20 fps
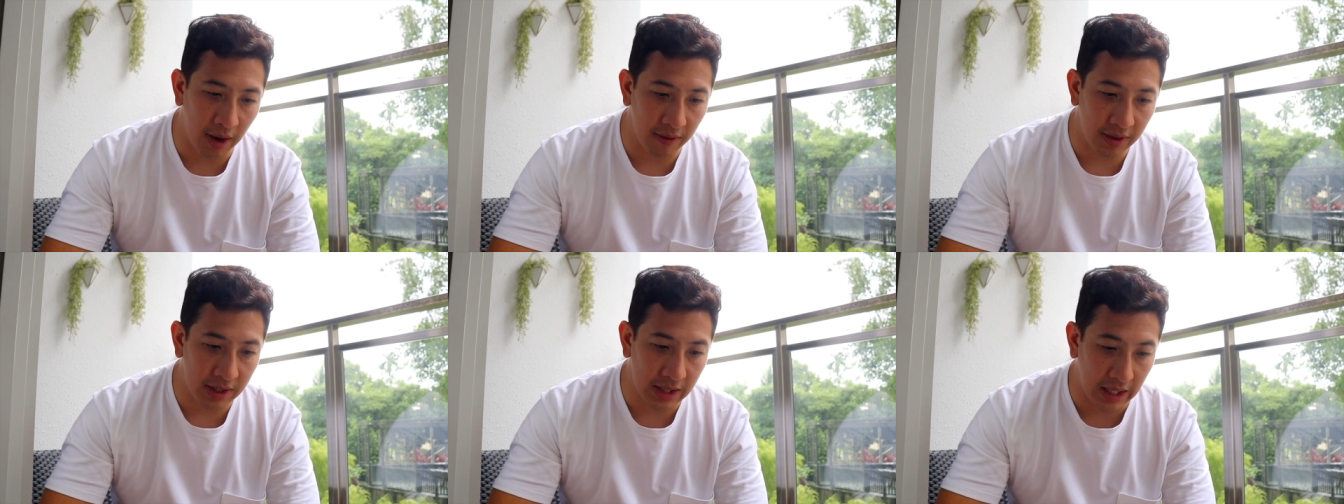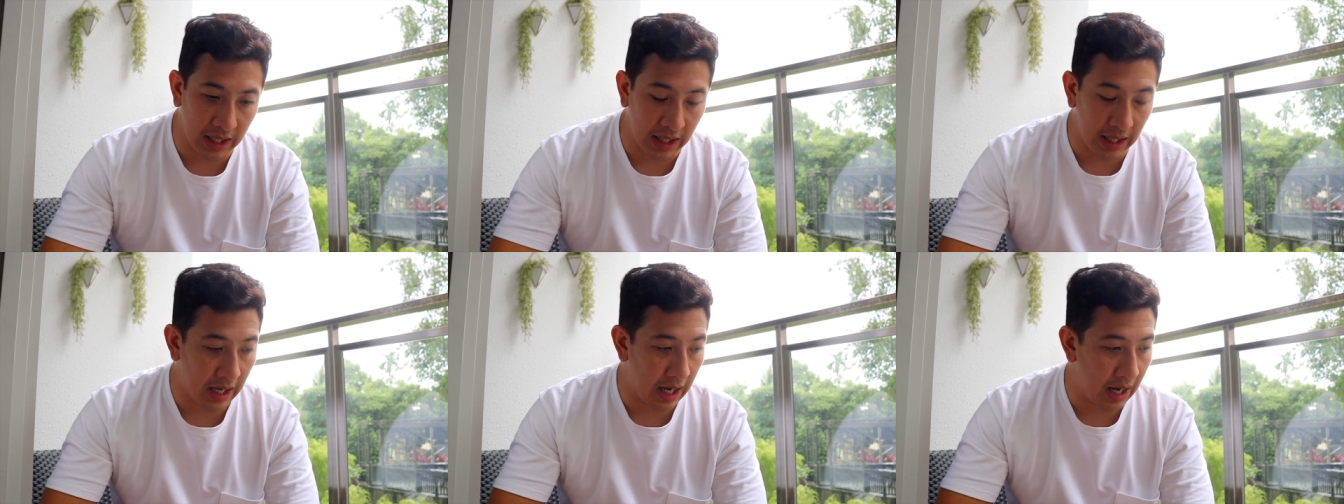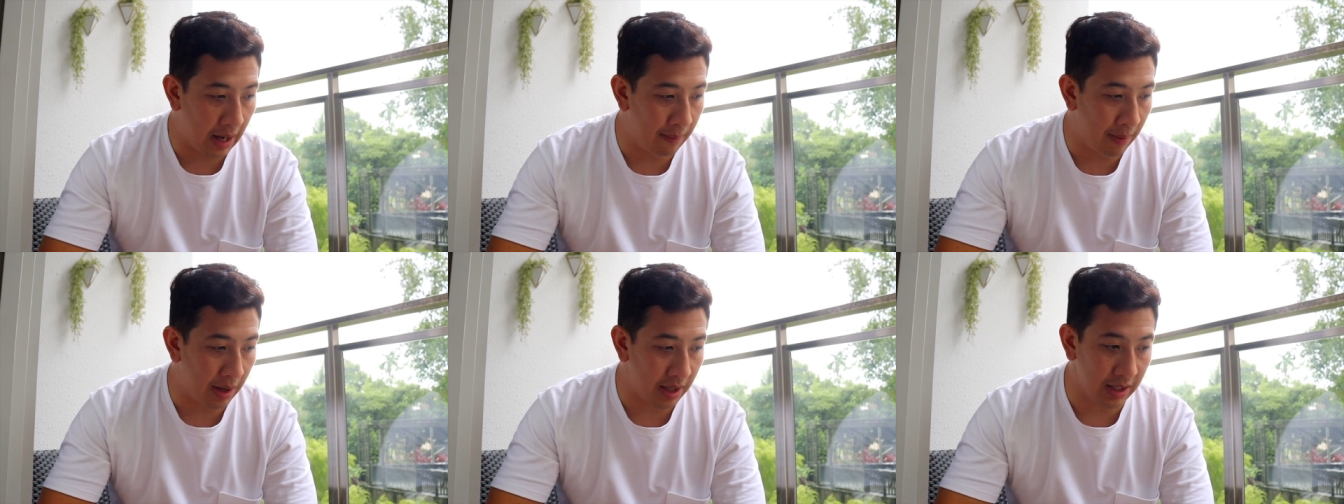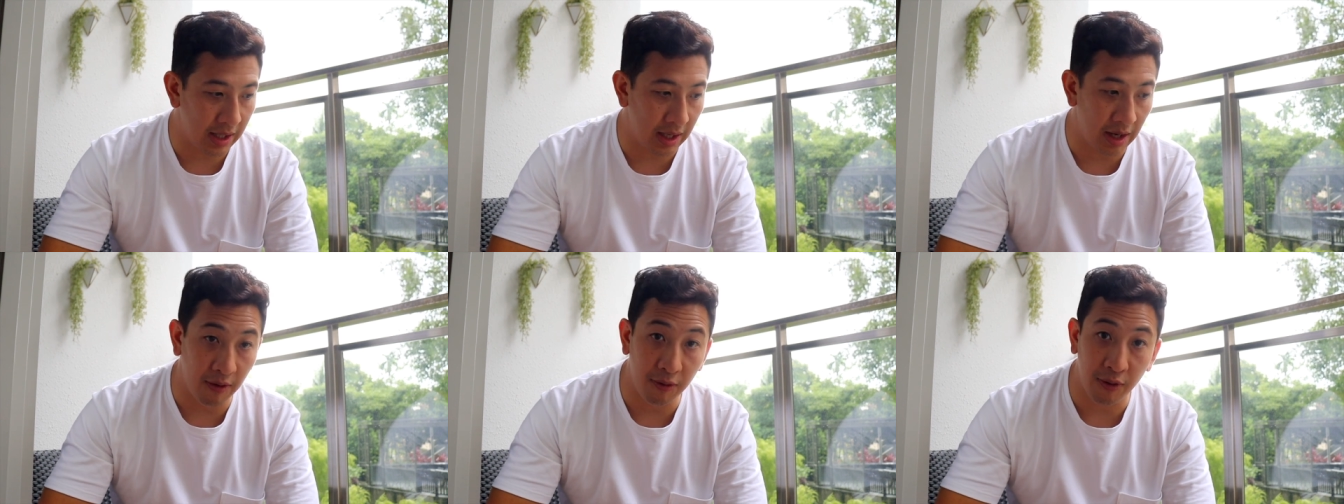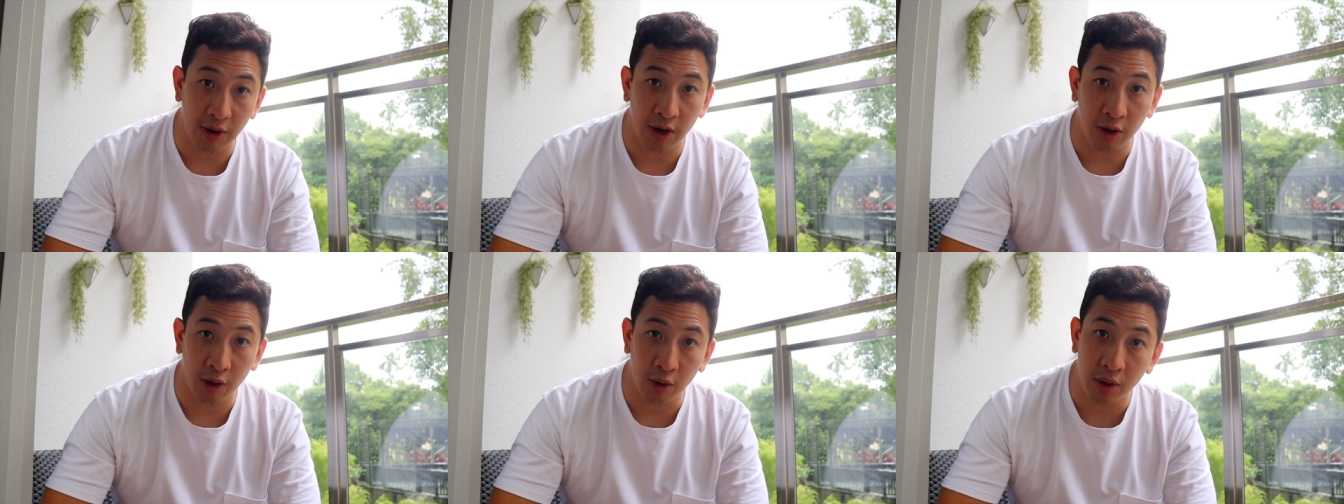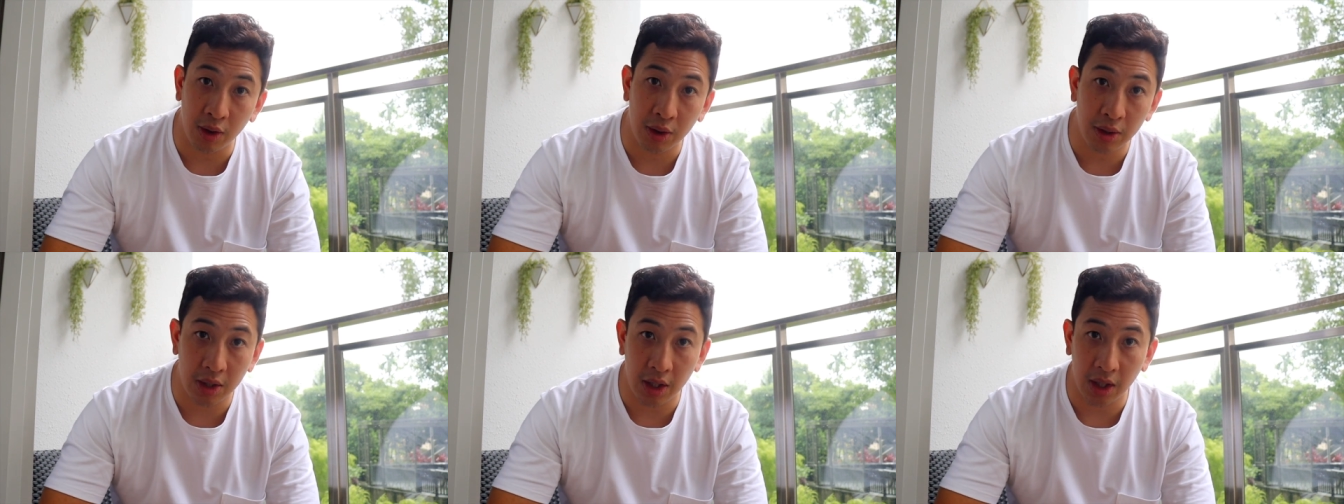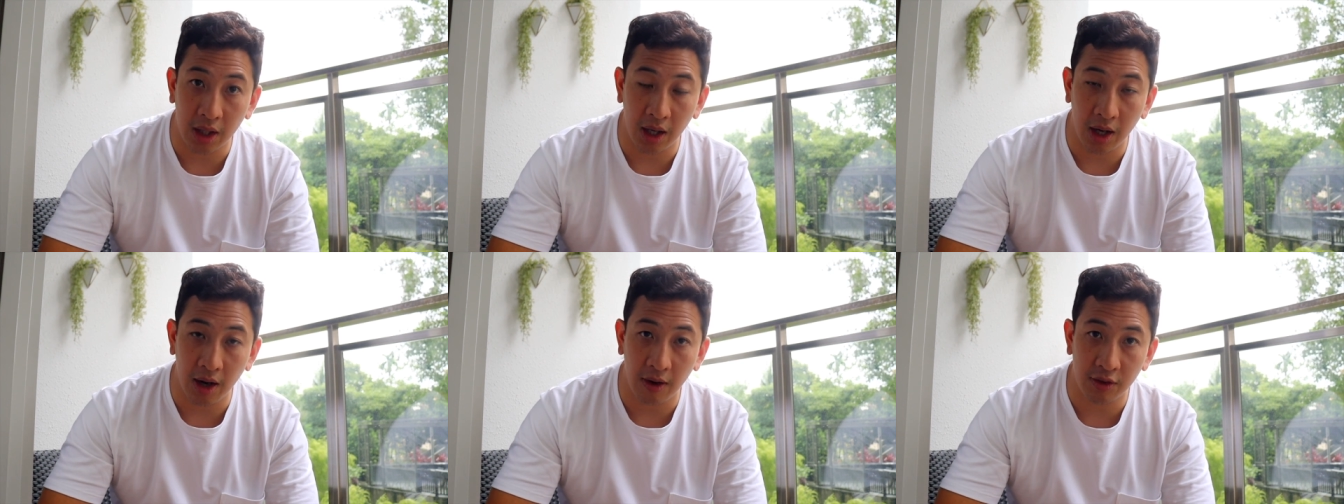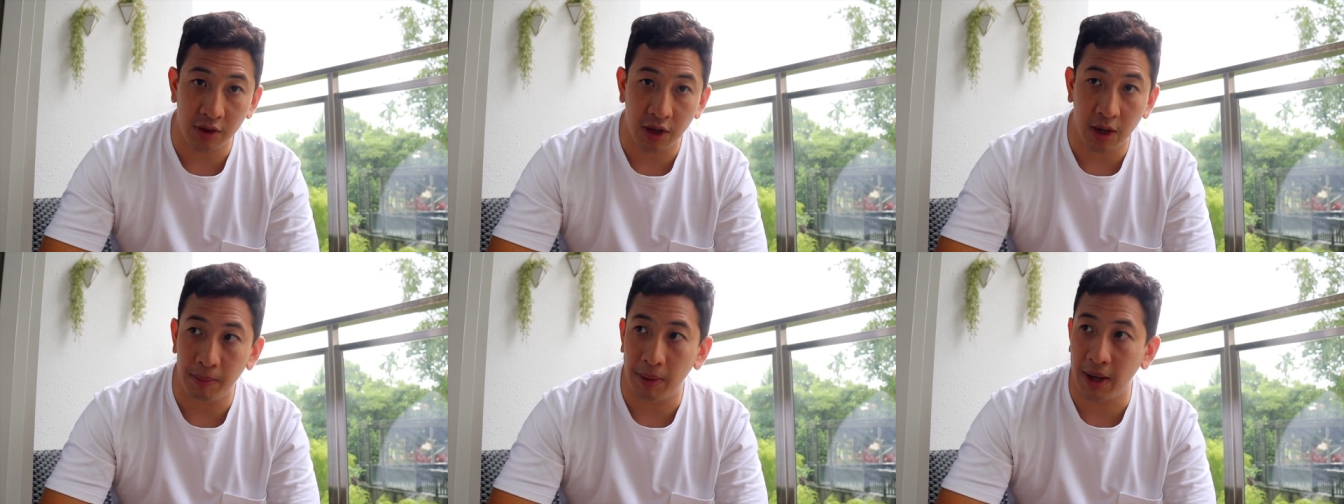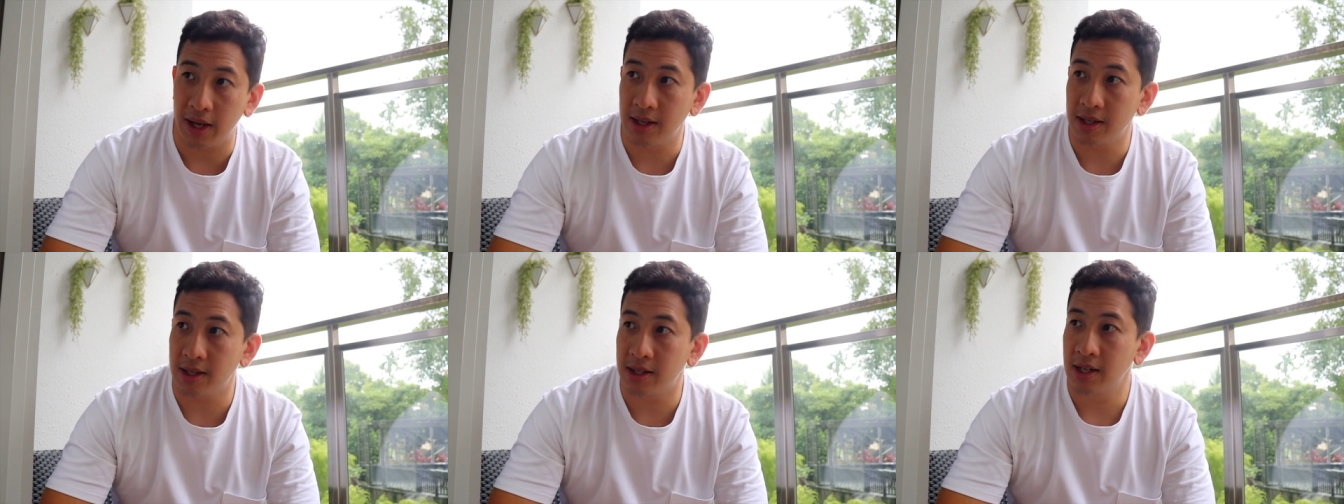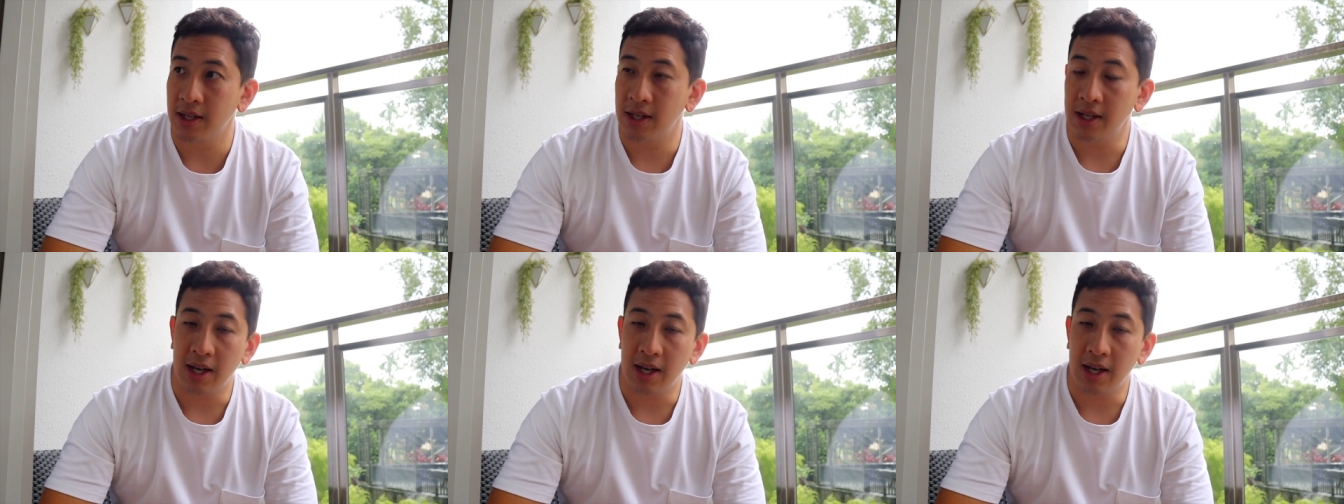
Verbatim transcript: obviously, um, I said our friend Laura was looking after our place.